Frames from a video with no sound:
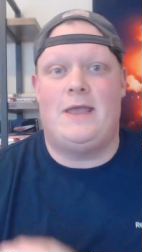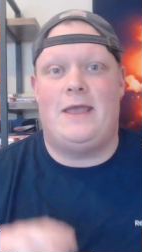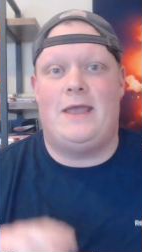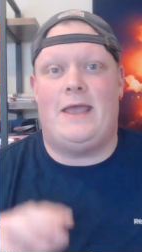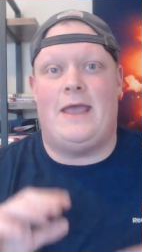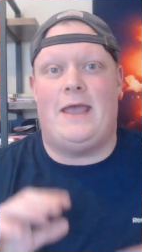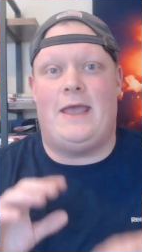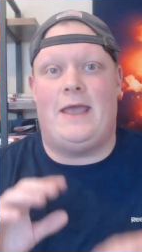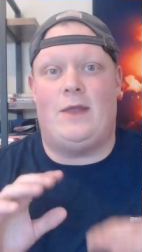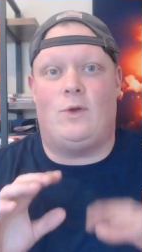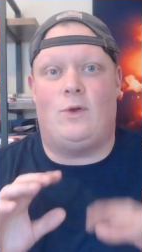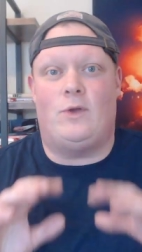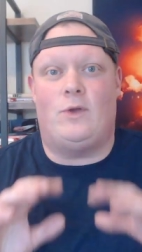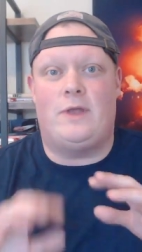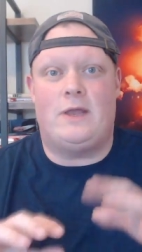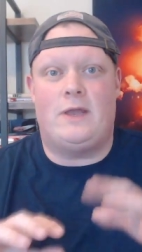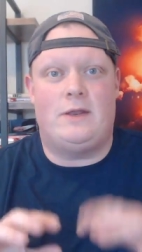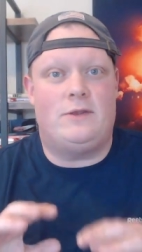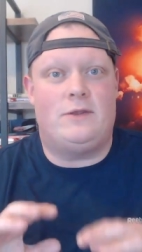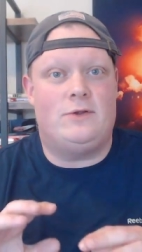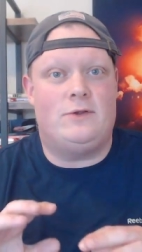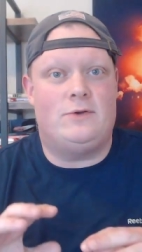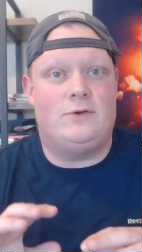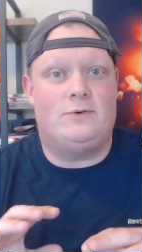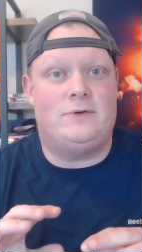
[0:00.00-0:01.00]
And all you
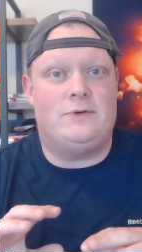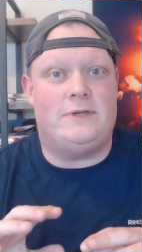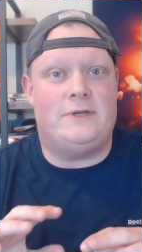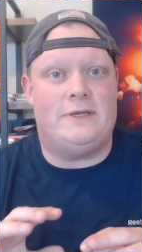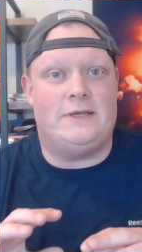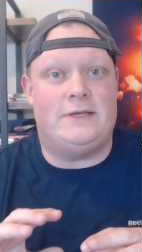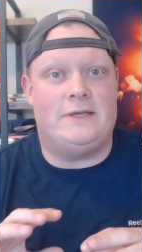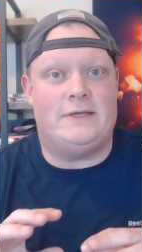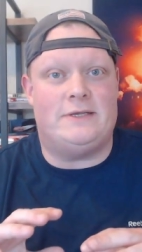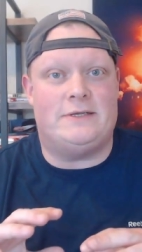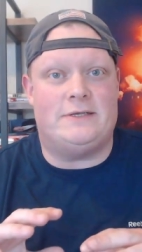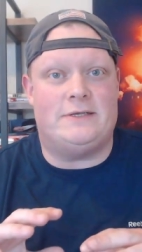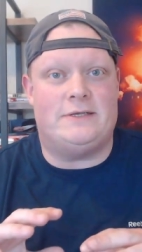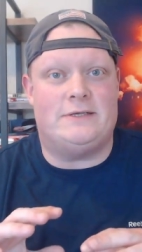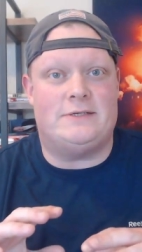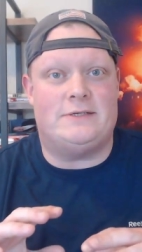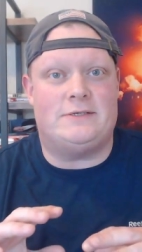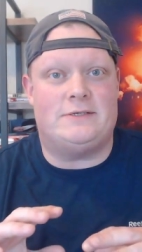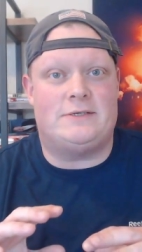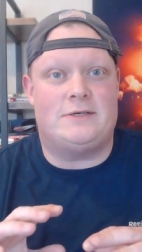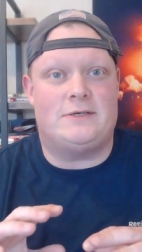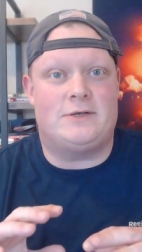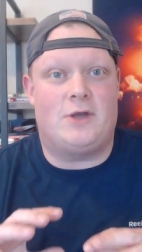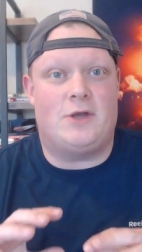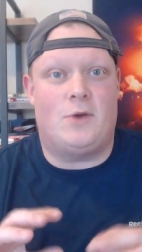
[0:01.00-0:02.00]
gotta do
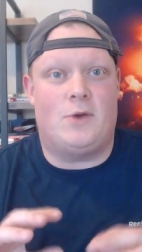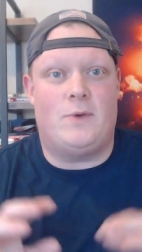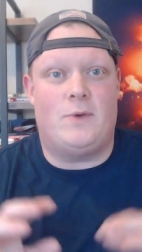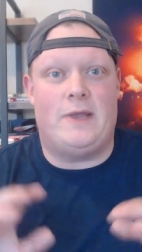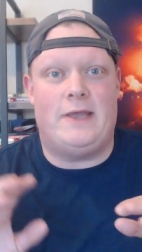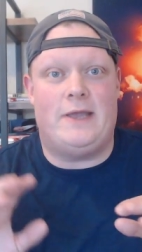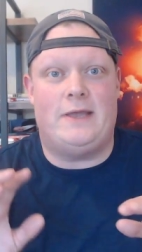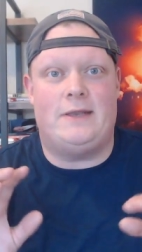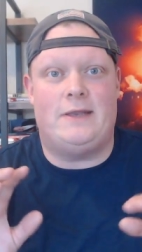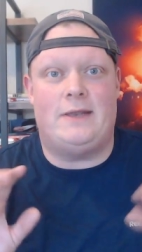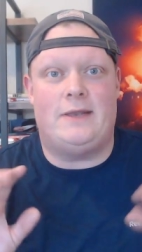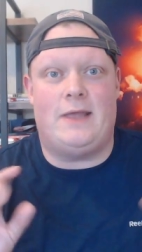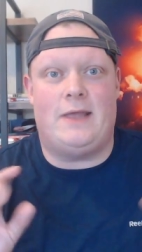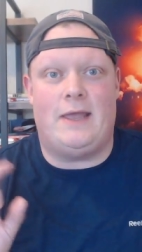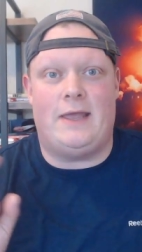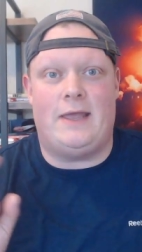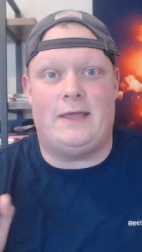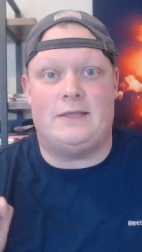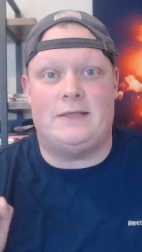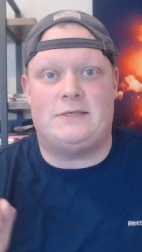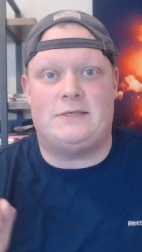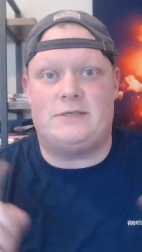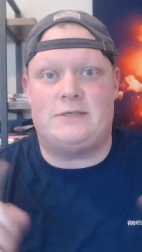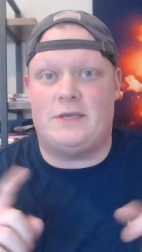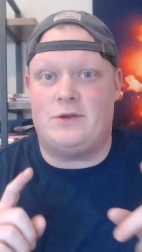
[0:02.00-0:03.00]
is go in
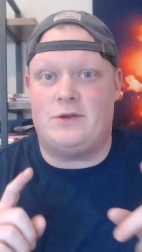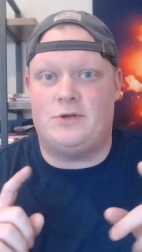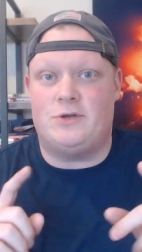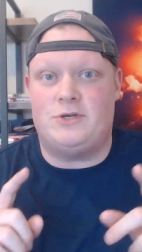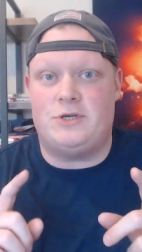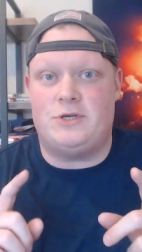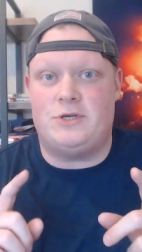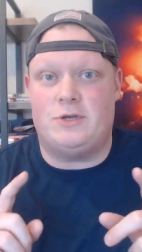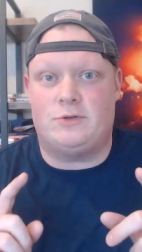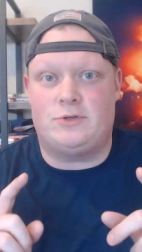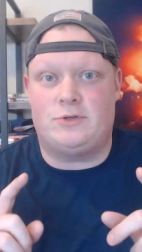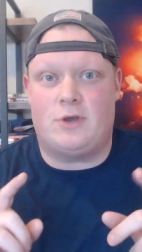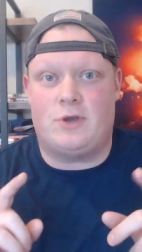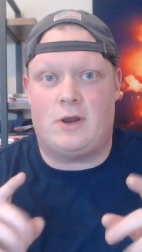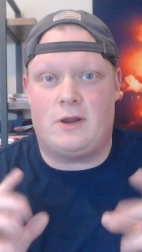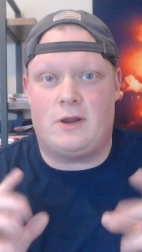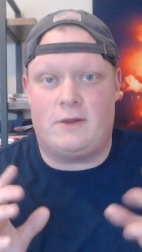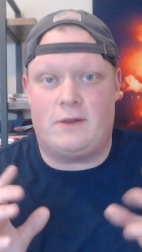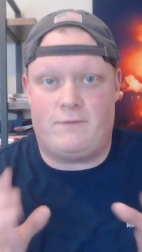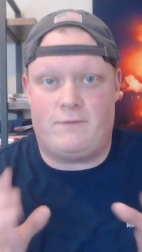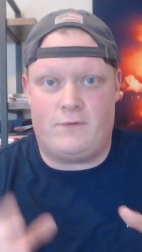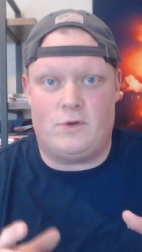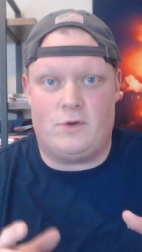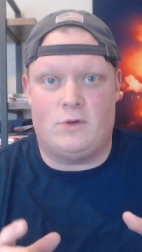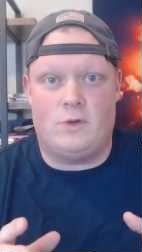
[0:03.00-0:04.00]
and set your geo
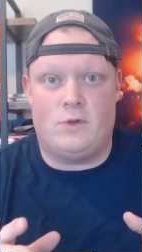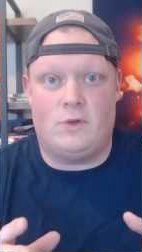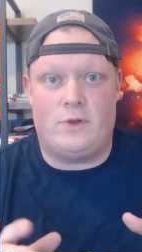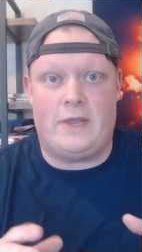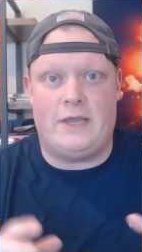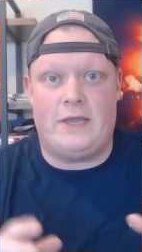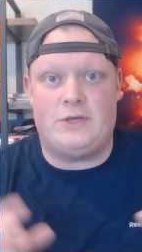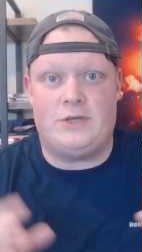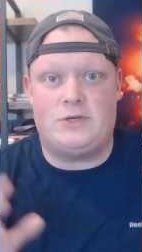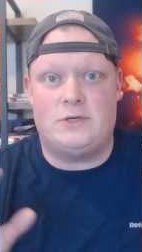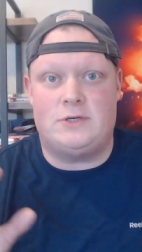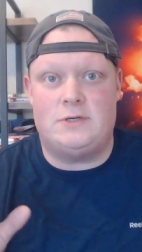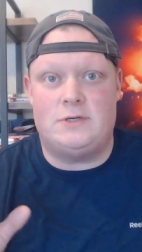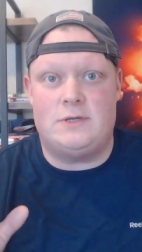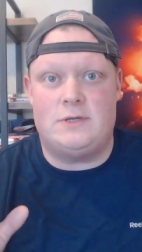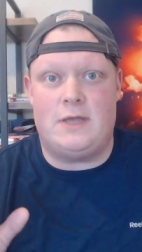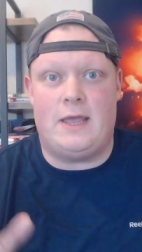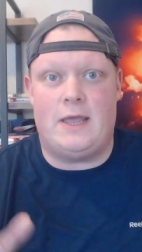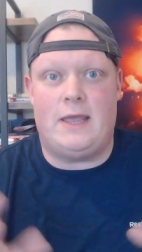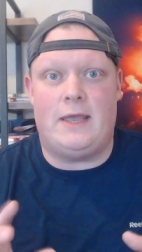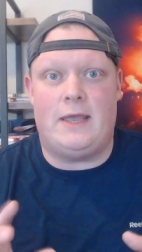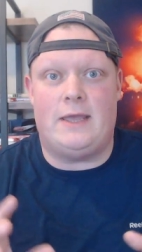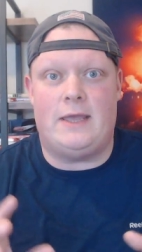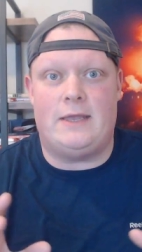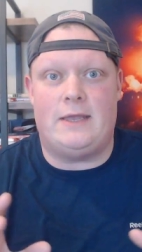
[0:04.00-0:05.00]
targeting for your location
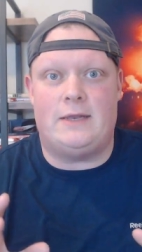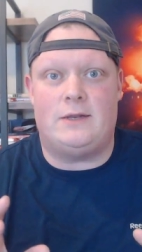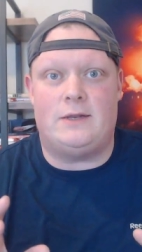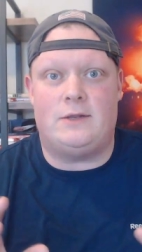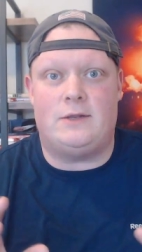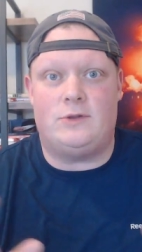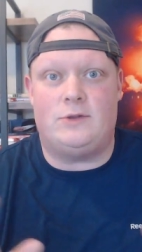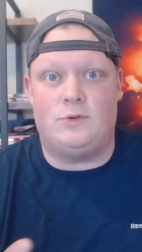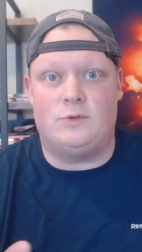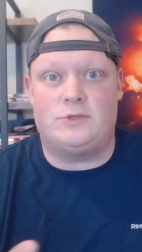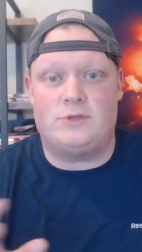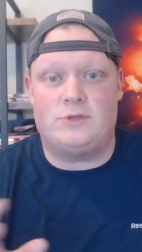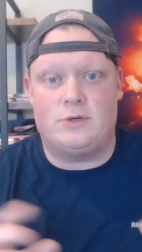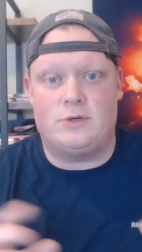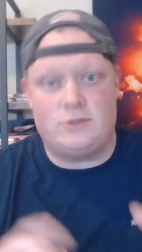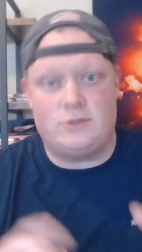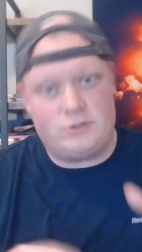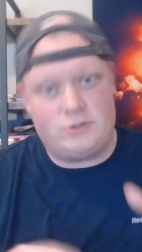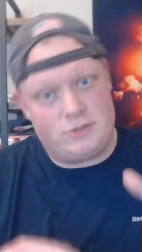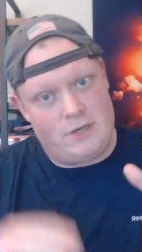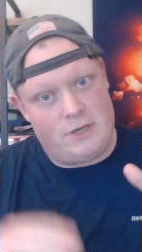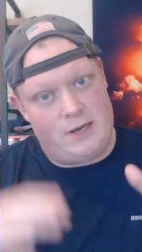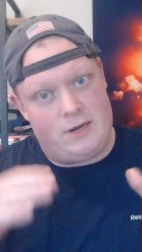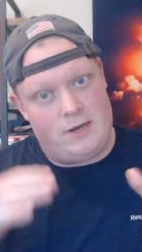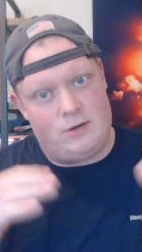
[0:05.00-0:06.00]
and do a
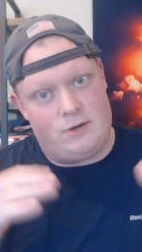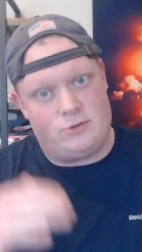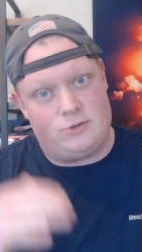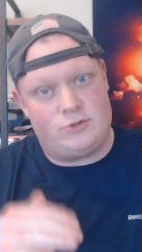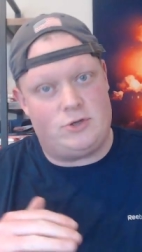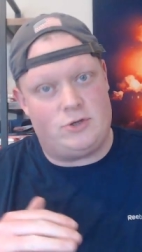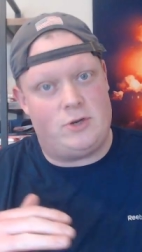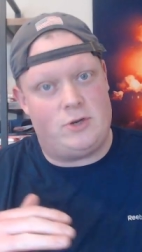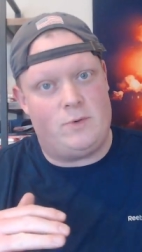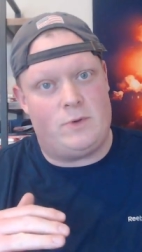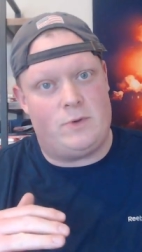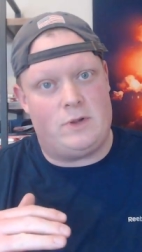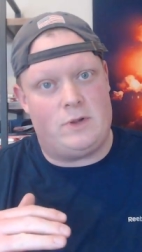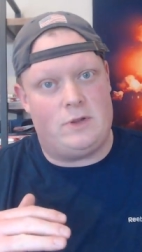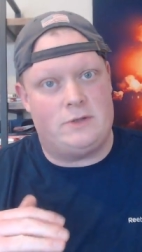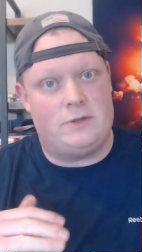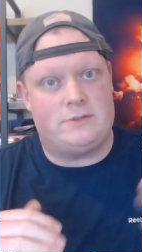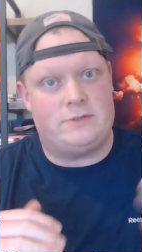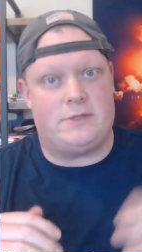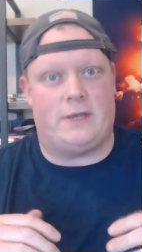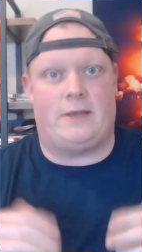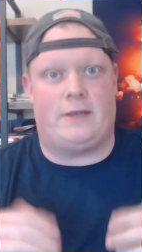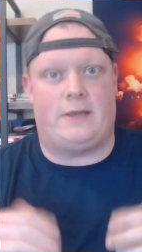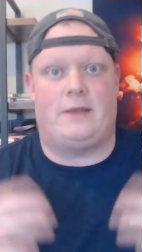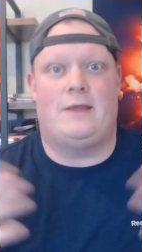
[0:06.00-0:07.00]
search and it'll show you what it
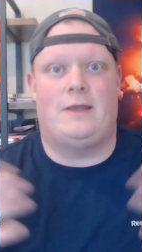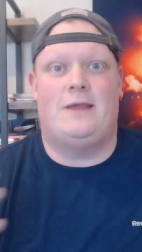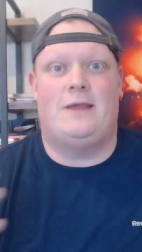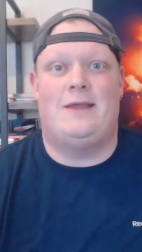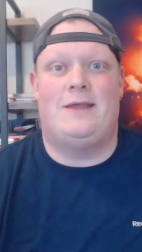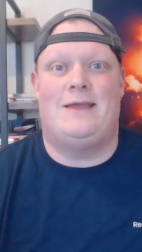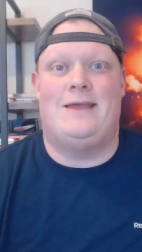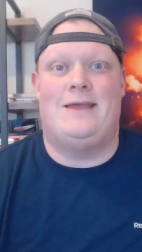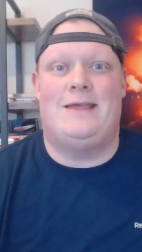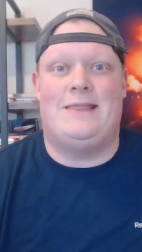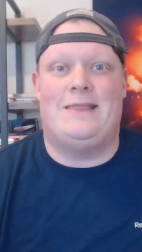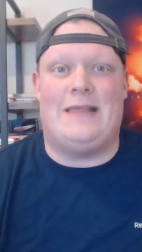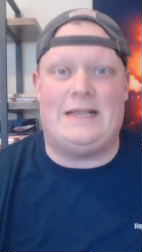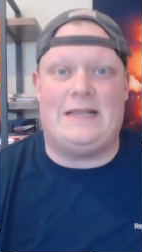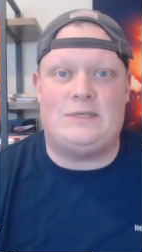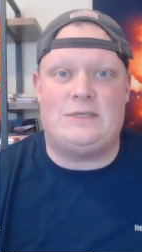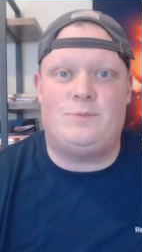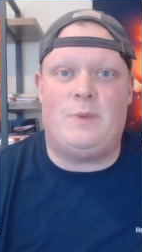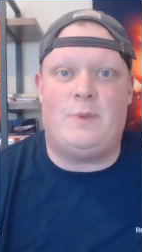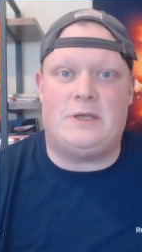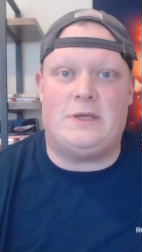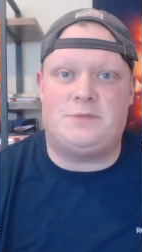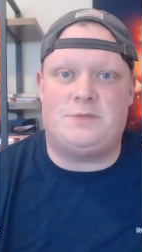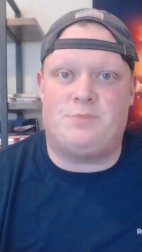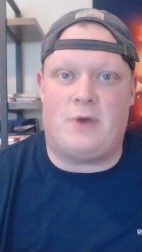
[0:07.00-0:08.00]
looks like. That's
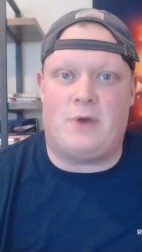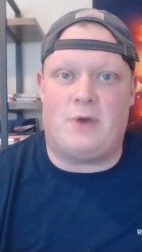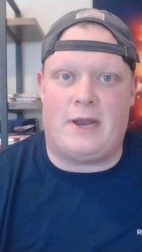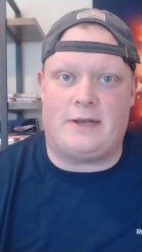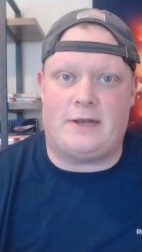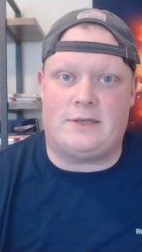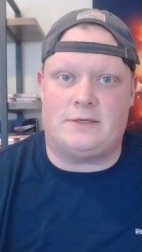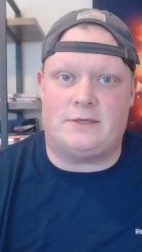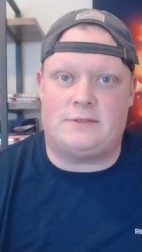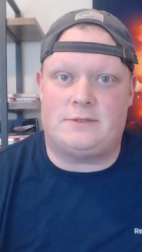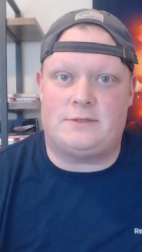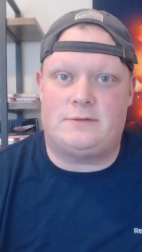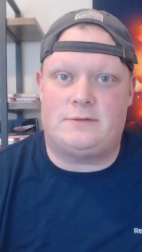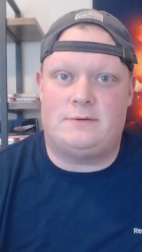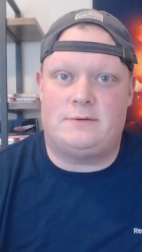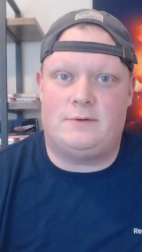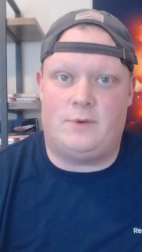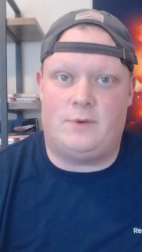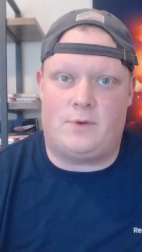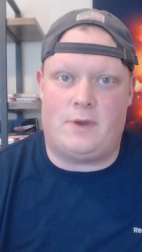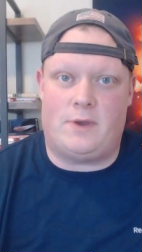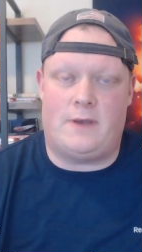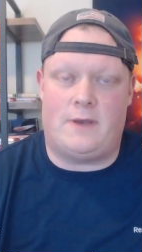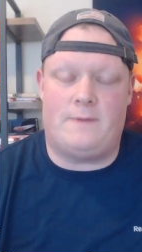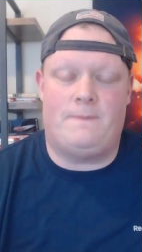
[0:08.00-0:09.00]
best practice,
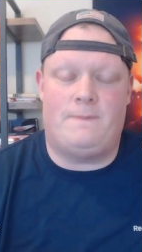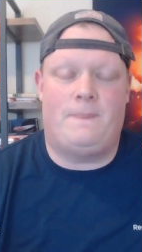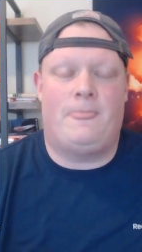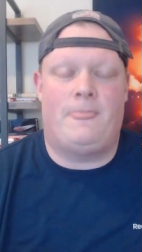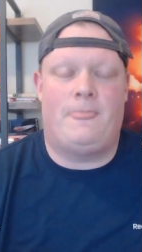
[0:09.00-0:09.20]
okay?